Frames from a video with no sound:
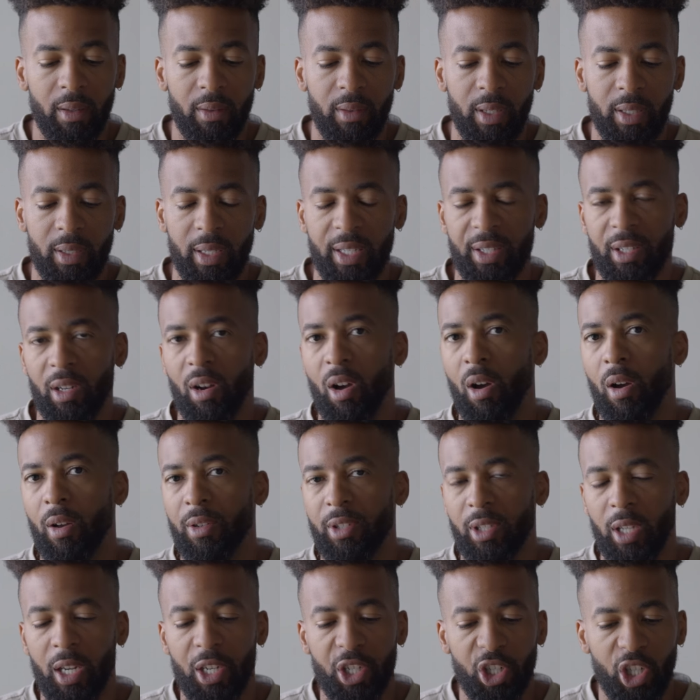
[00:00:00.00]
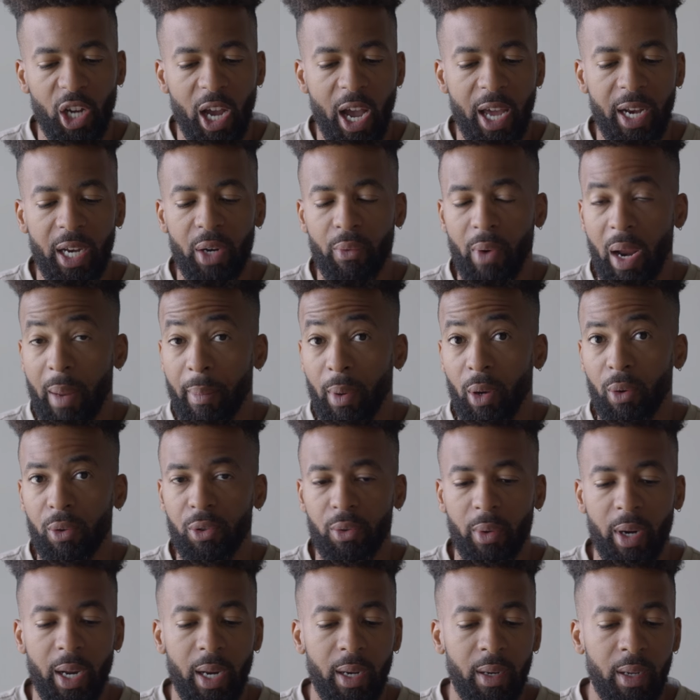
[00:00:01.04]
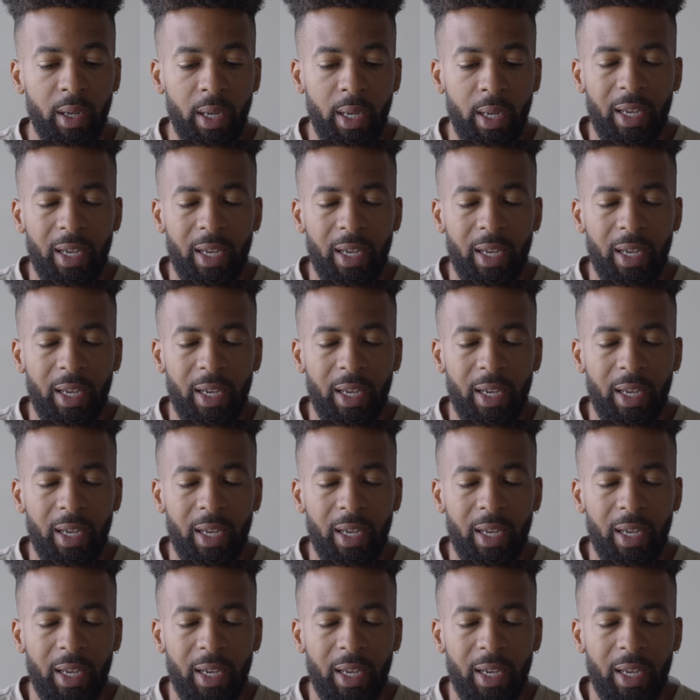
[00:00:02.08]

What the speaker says: this isn't all sunshine and rainbows, right?